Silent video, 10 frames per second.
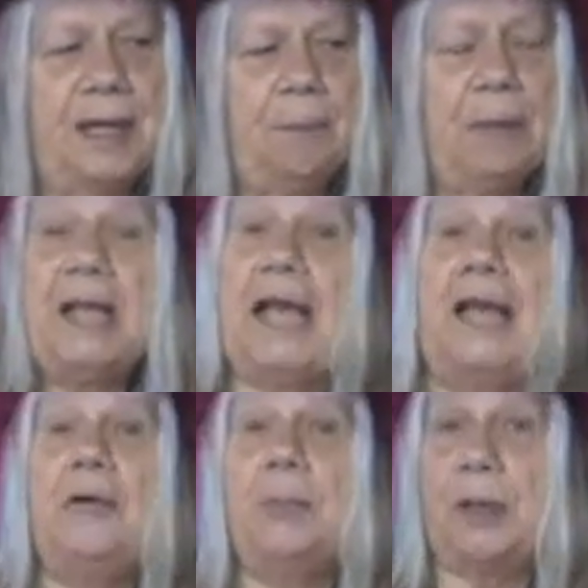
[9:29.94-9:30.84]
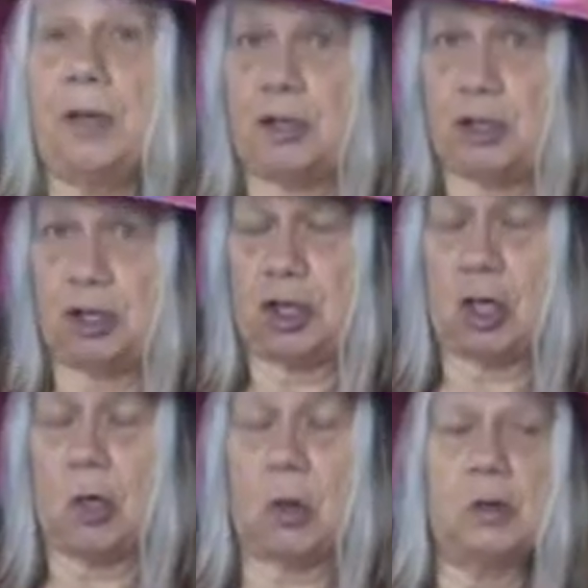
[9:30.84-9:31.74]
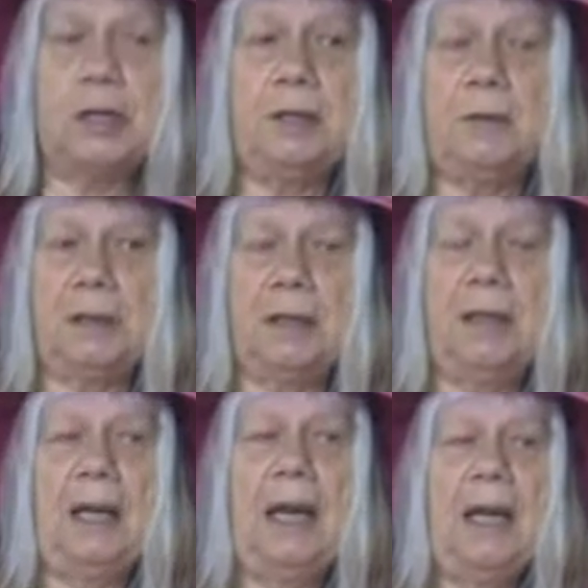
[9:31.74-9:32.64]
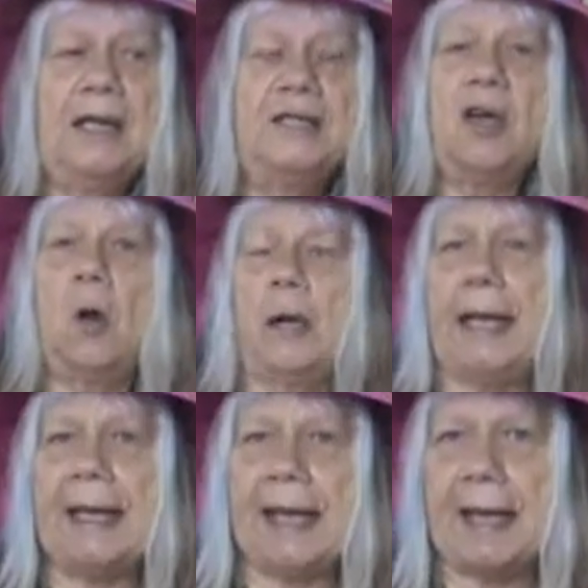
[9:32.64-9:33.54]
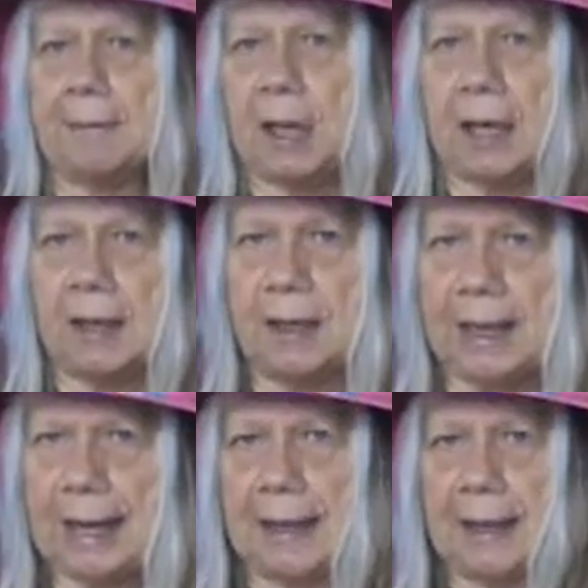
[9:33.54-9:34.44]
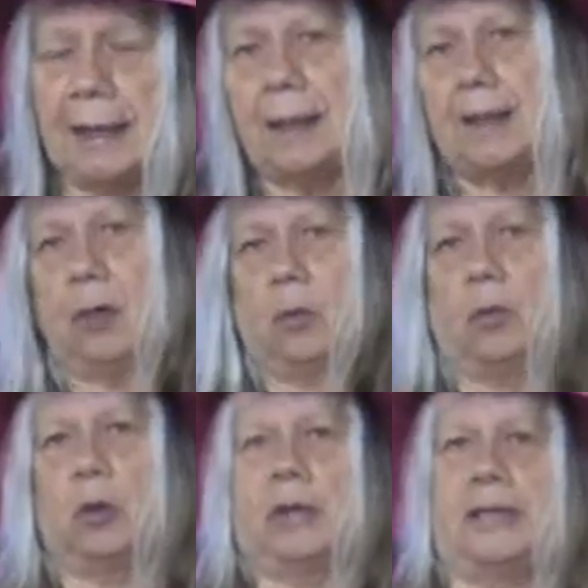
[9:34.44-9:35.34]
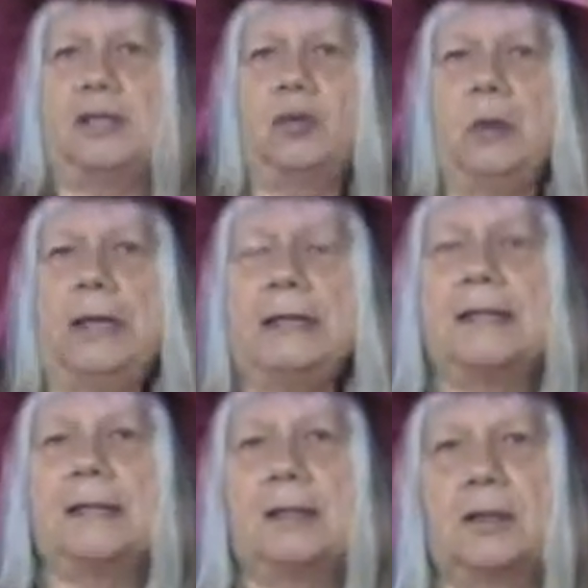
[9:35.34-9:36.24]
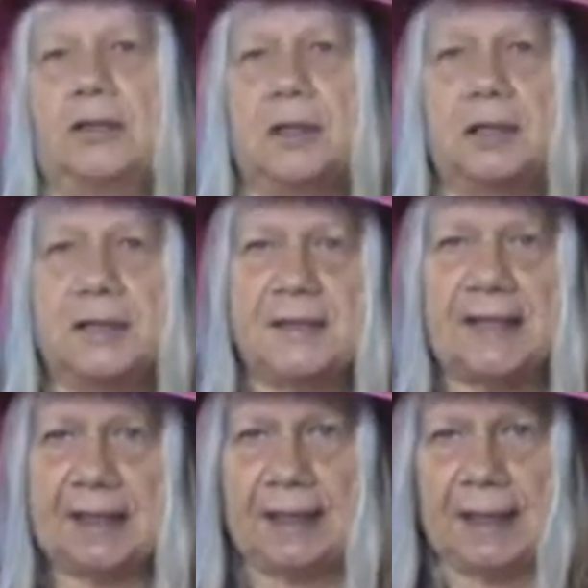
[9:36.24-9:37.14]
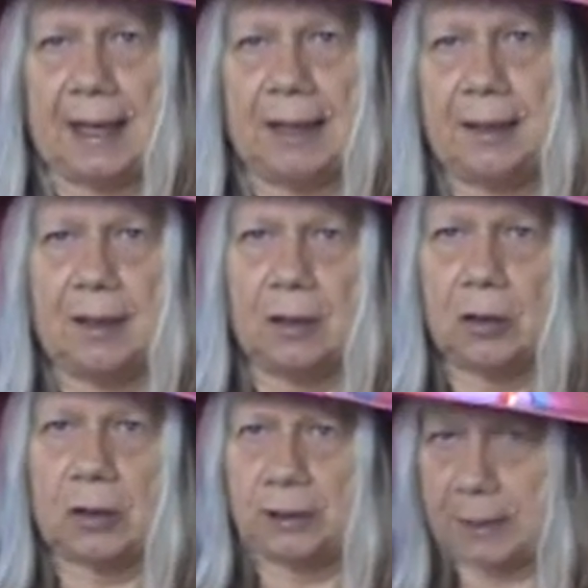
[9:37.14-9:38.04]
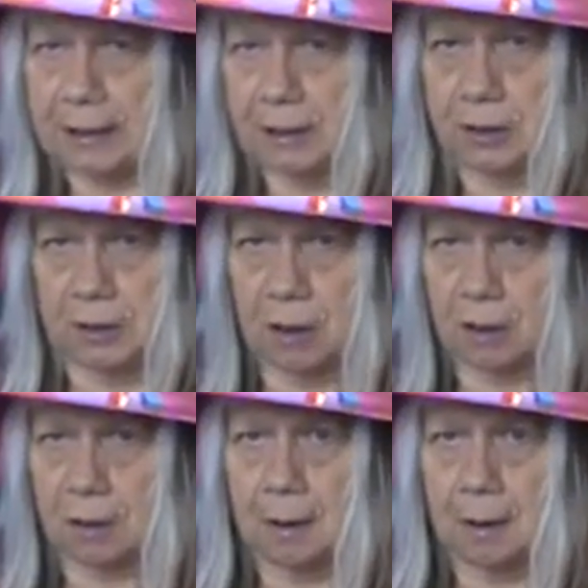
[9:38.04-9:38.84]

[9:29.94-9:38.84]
but yet he would put on shows. So he came kind of late, you know, more in his 20s to singing and learning to play the guitar,